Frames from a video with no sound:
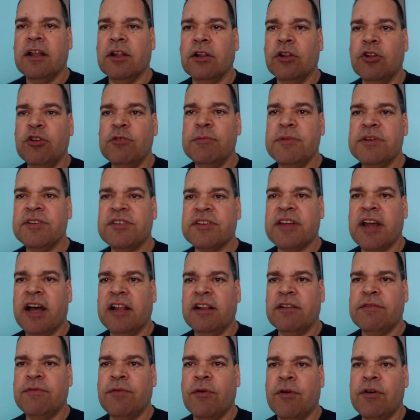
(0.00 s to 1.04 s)
Loomis,
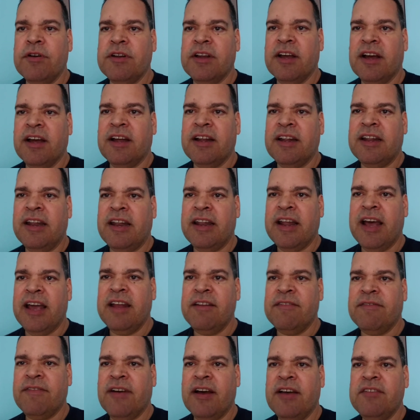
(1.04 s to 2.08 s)
California,
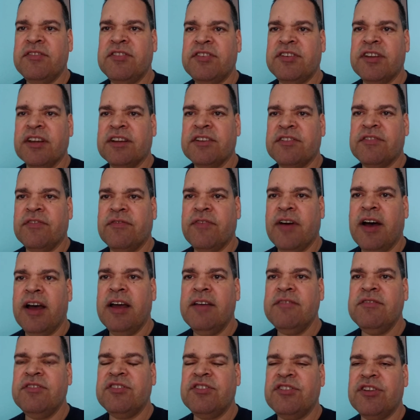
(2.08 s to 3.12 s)

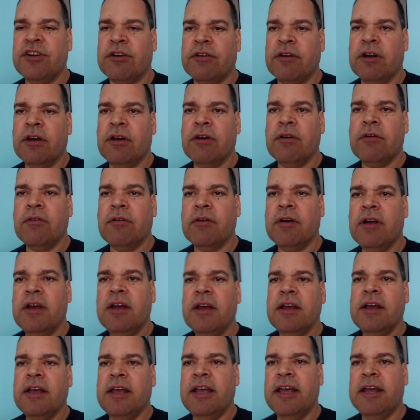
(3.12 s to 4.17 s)
95650,
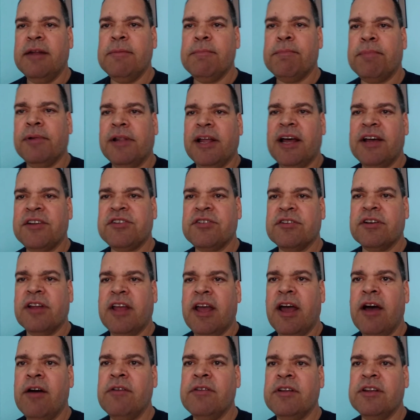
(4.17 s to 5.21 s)
in Placer
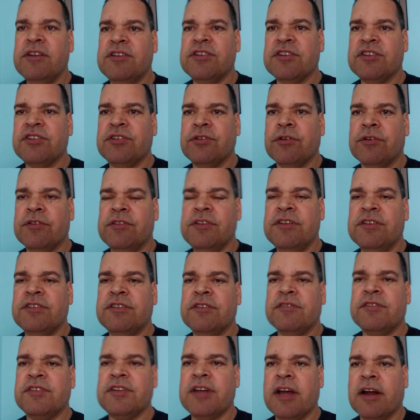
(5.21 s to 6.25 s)
County, just northeast
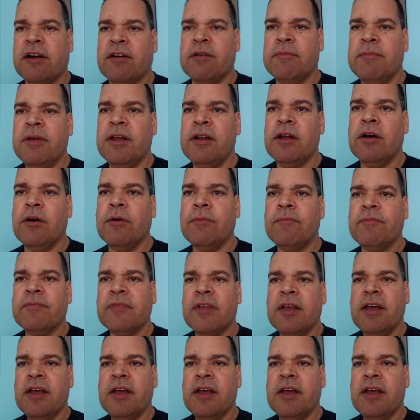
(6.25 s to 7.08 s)
of Sacramento.